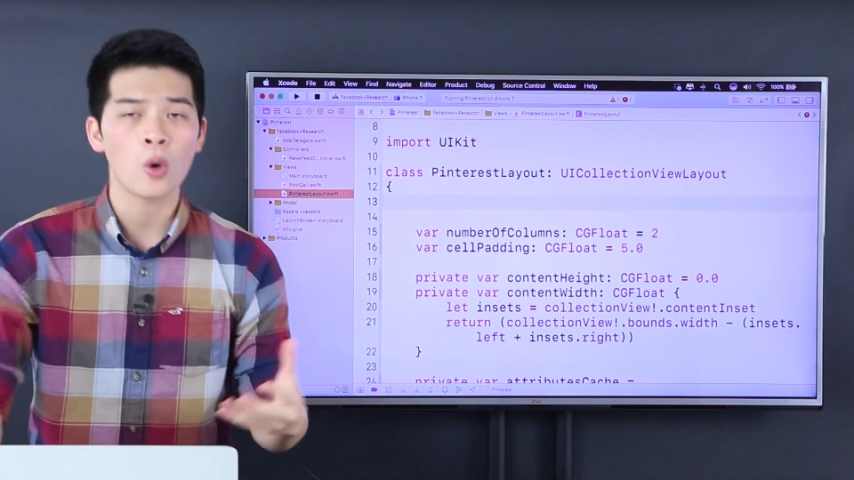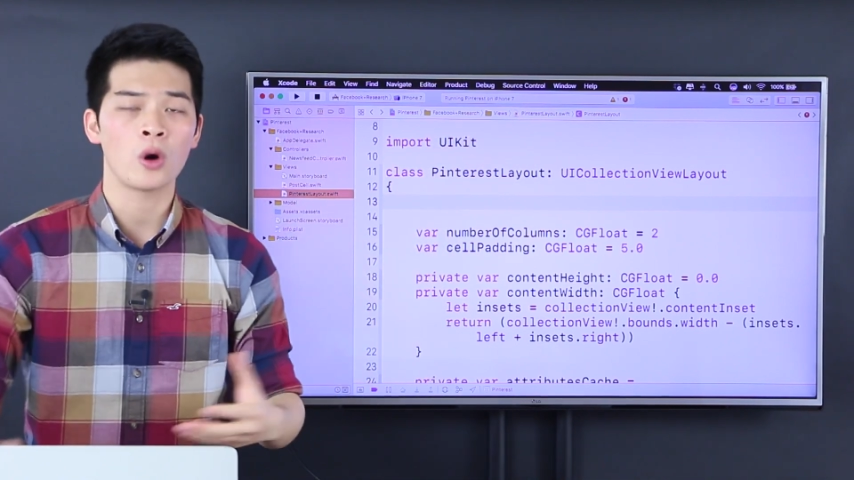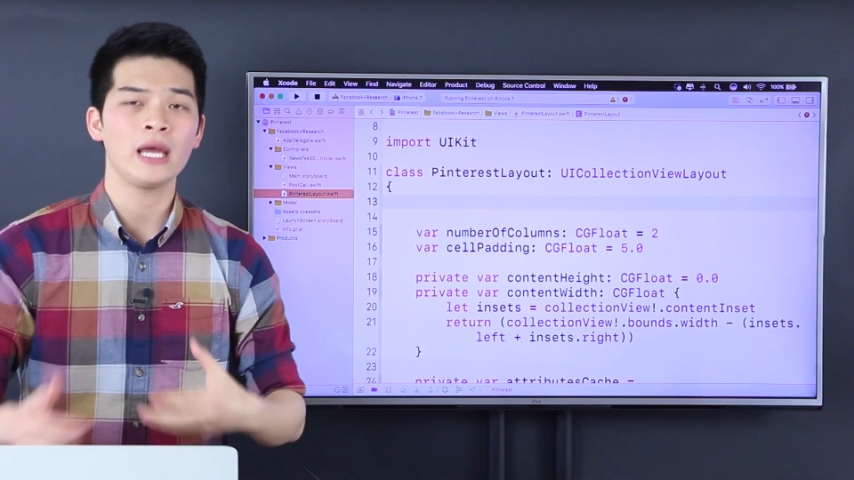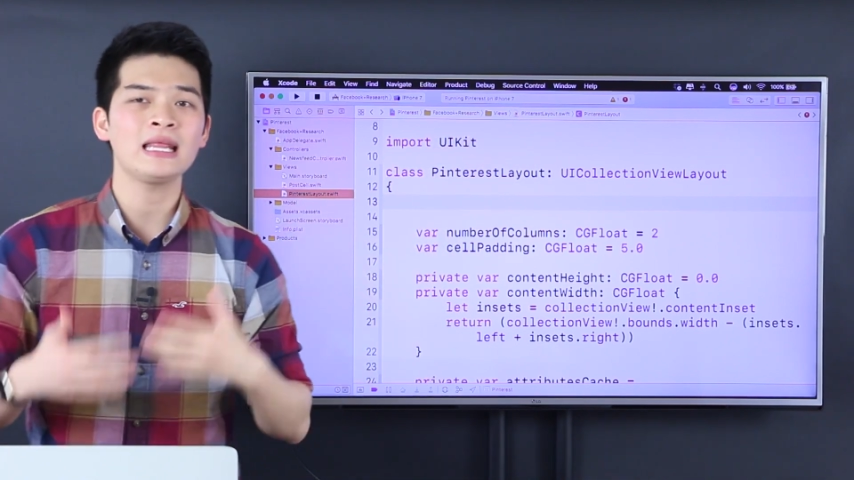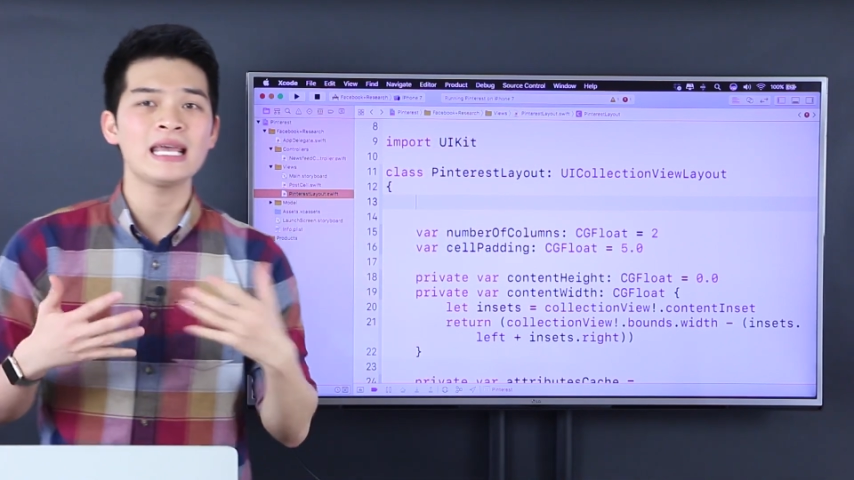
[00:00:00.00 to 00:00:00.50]

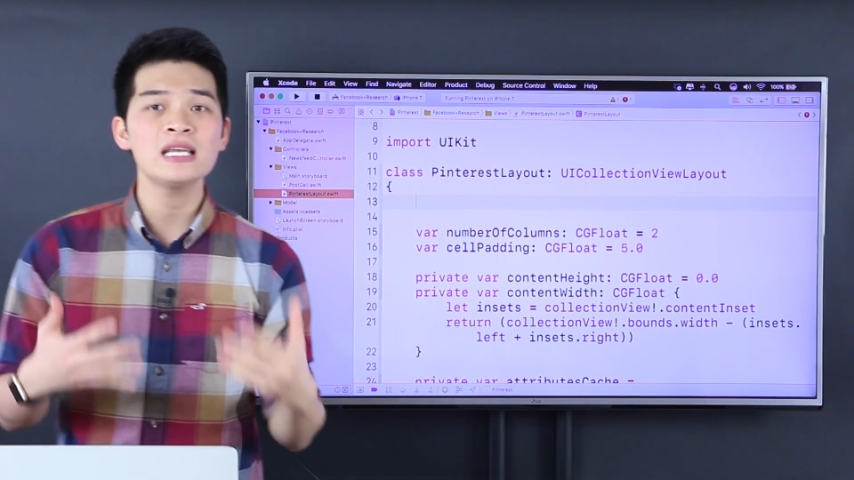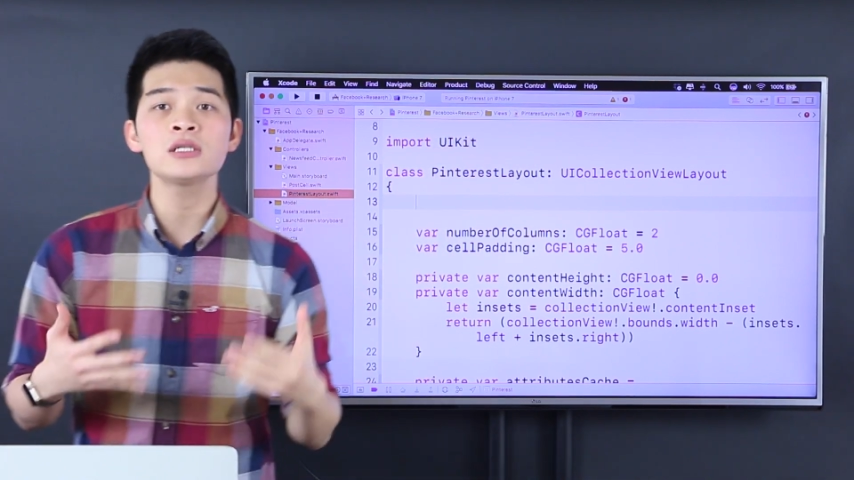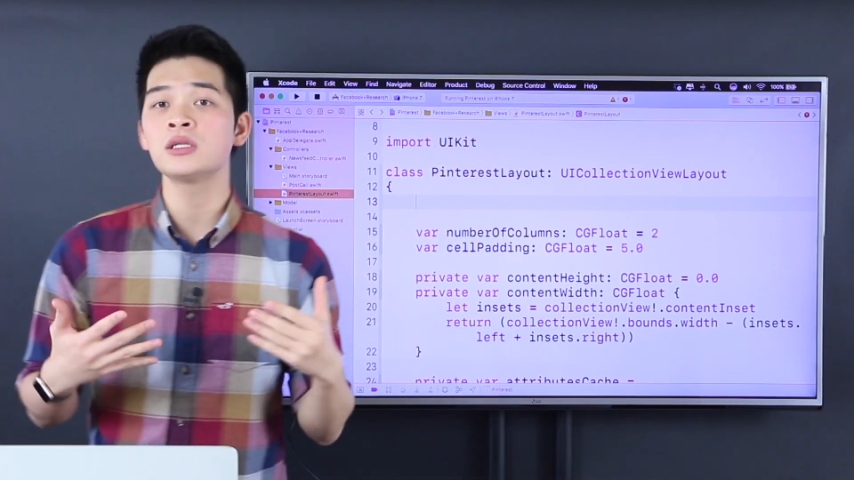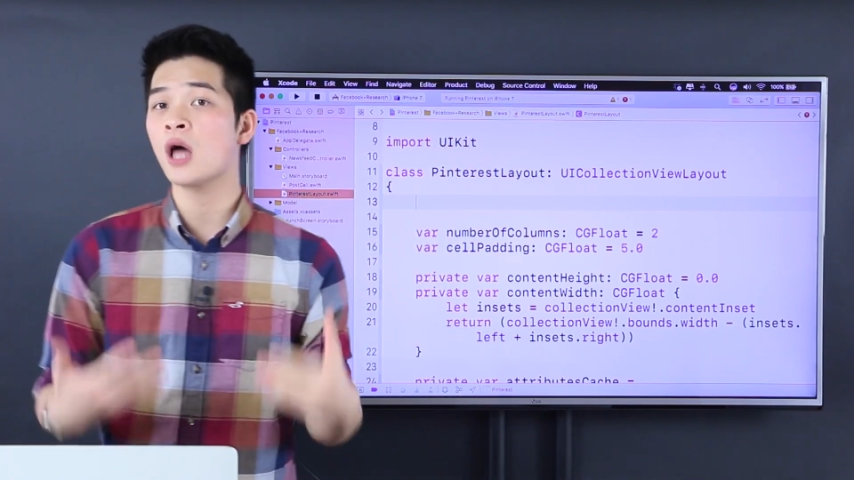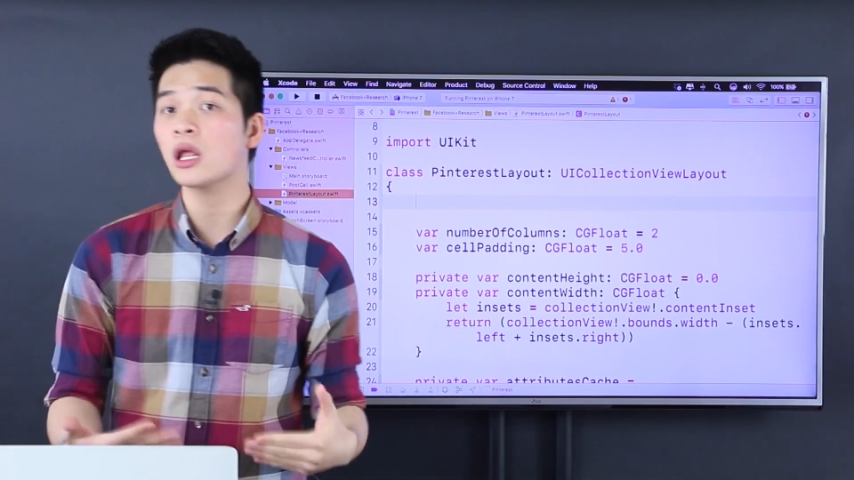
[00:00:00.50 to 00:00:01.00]
or it
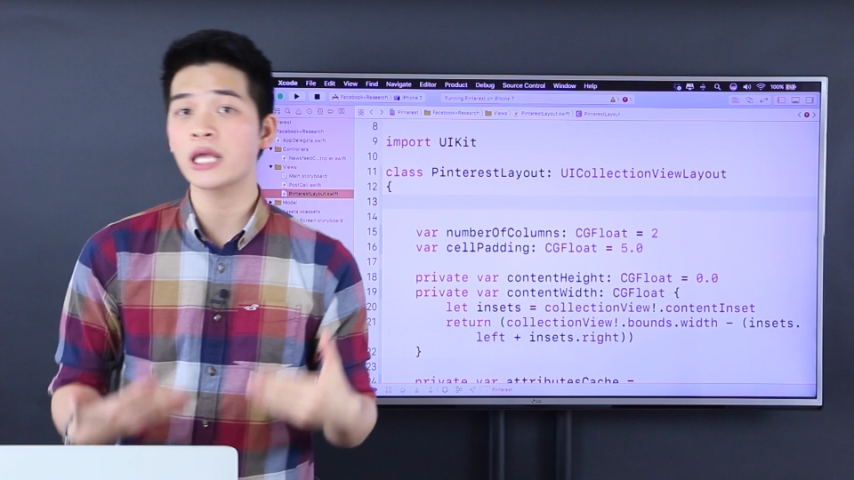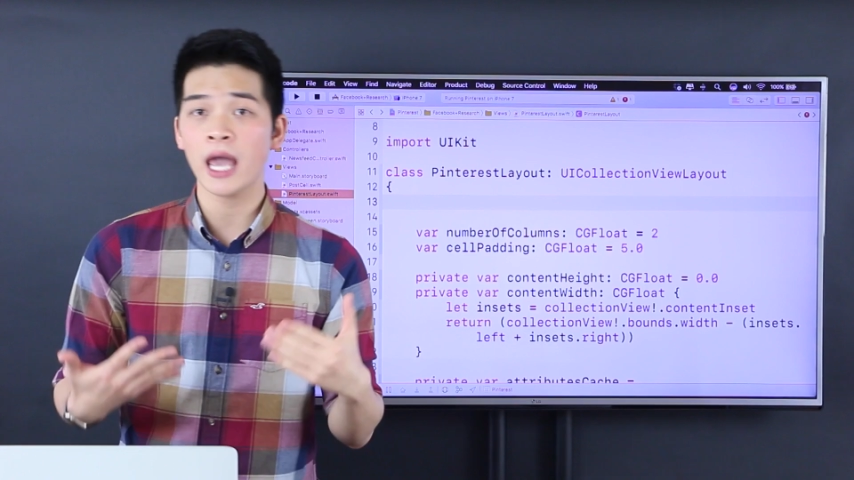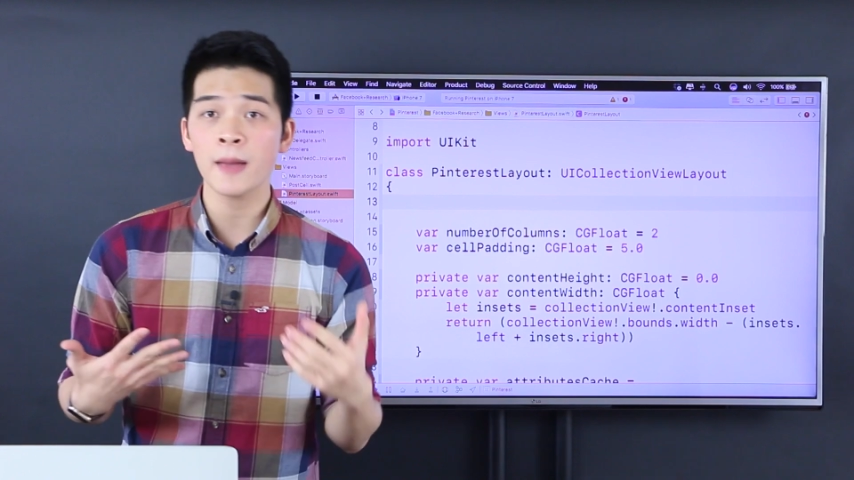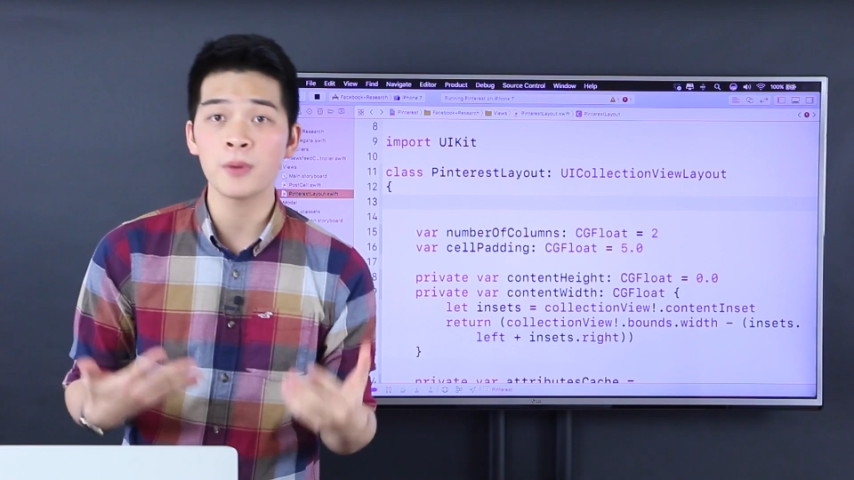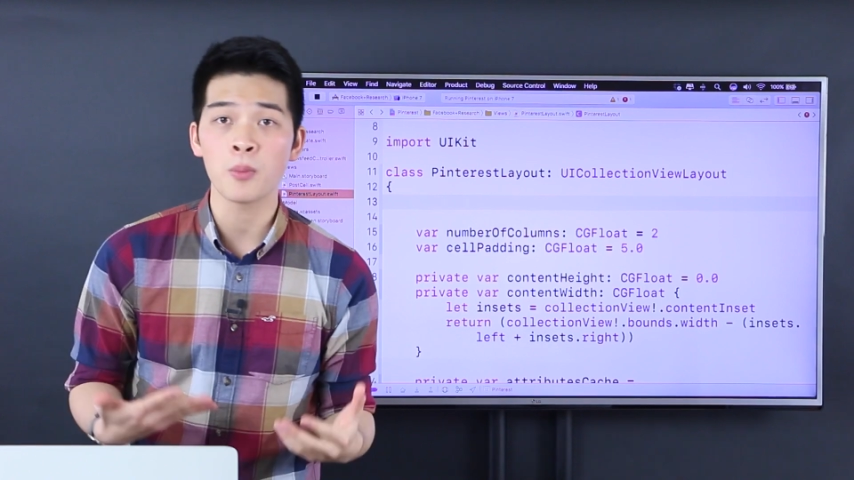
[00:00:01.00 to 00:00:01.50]
is not
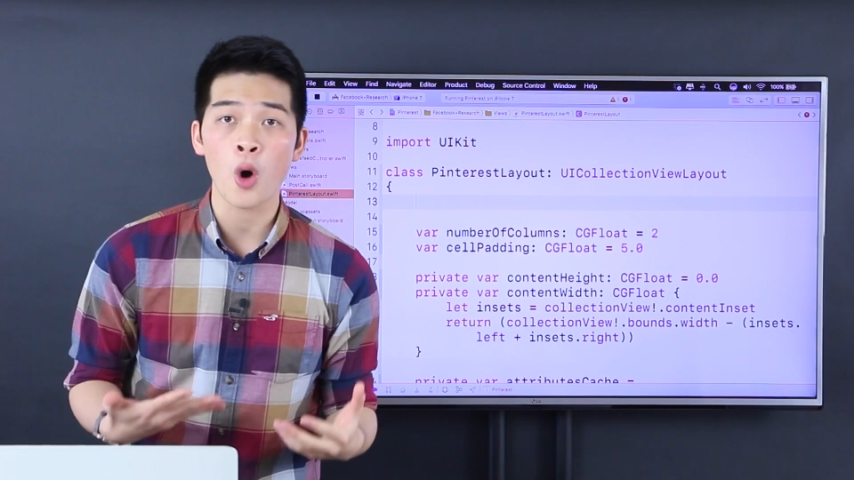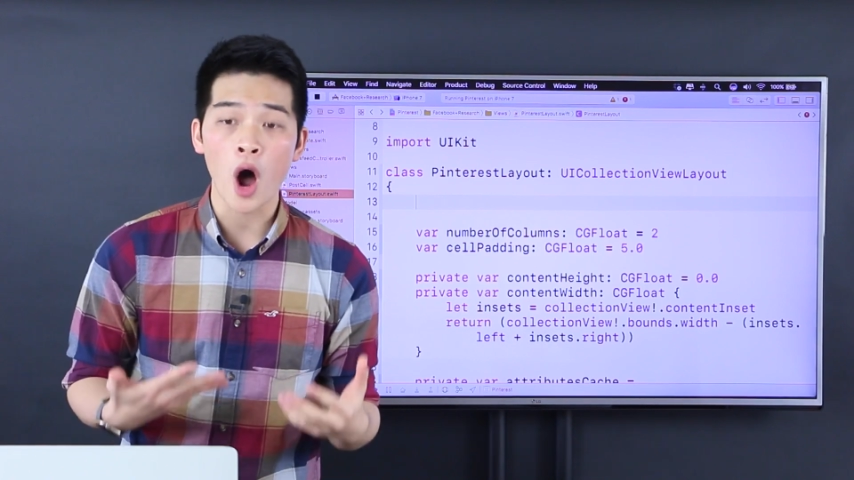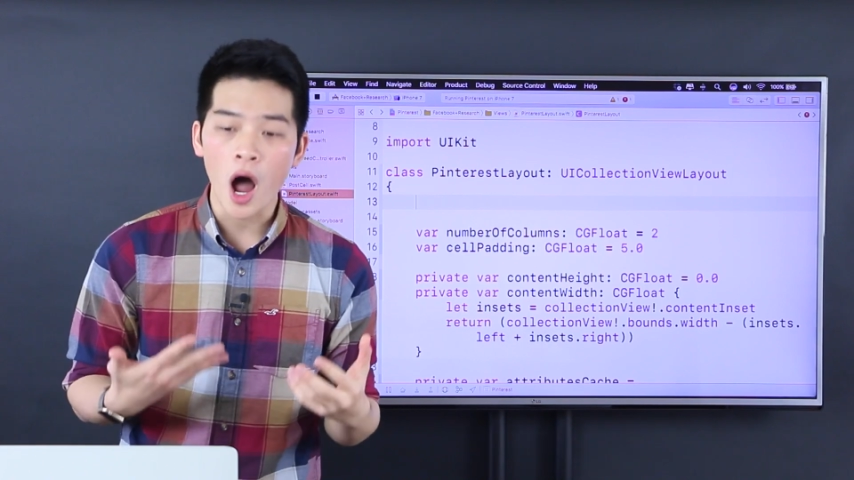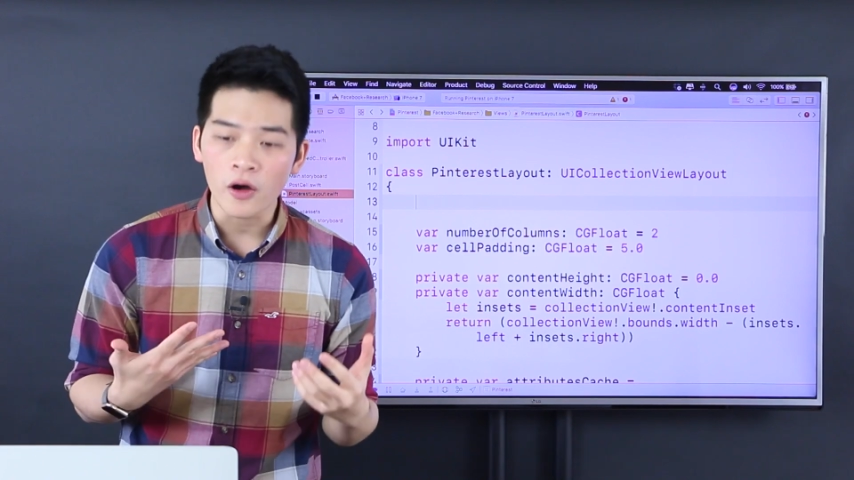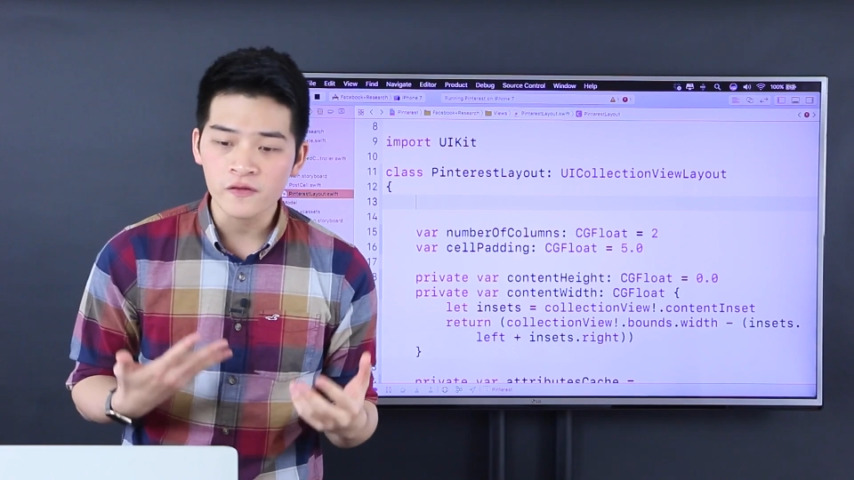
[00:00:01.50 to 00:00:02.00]

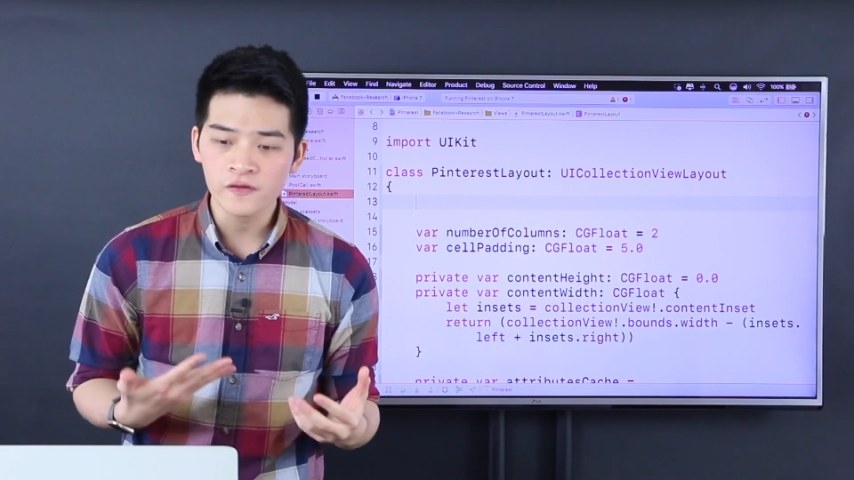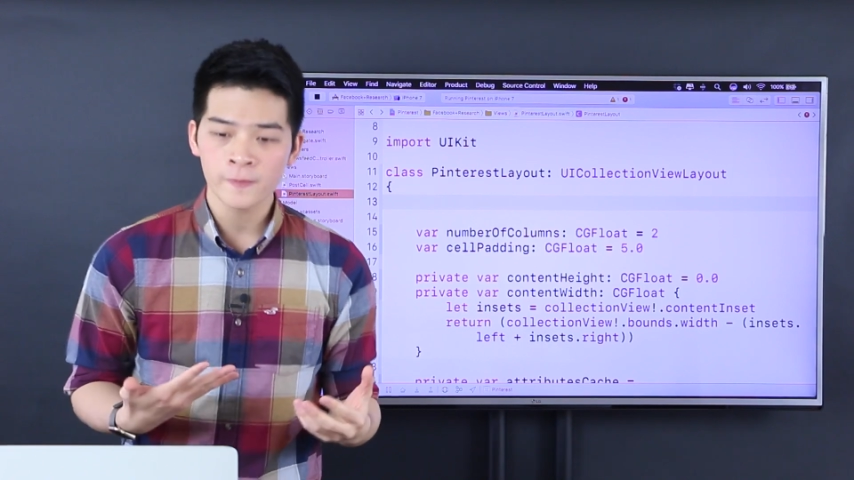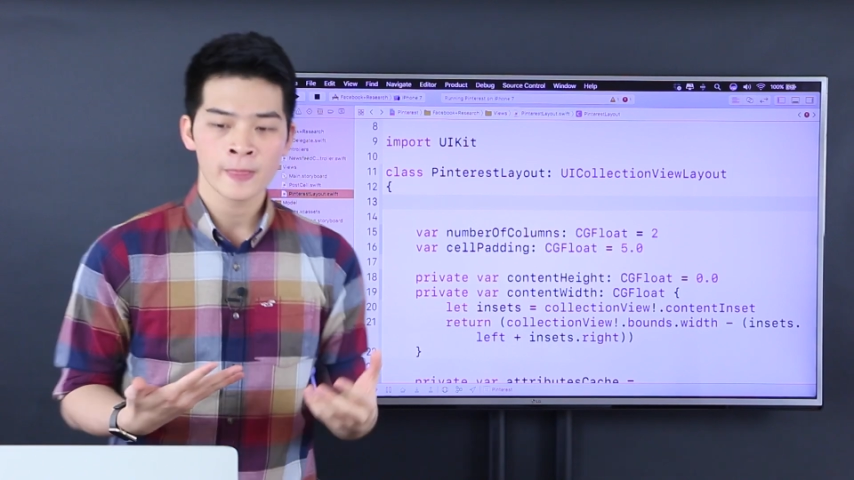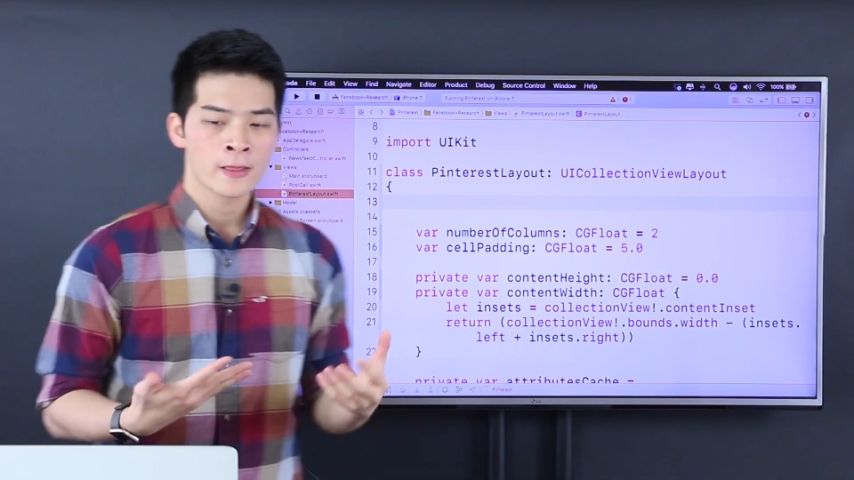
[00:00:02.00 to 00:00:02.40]
capable of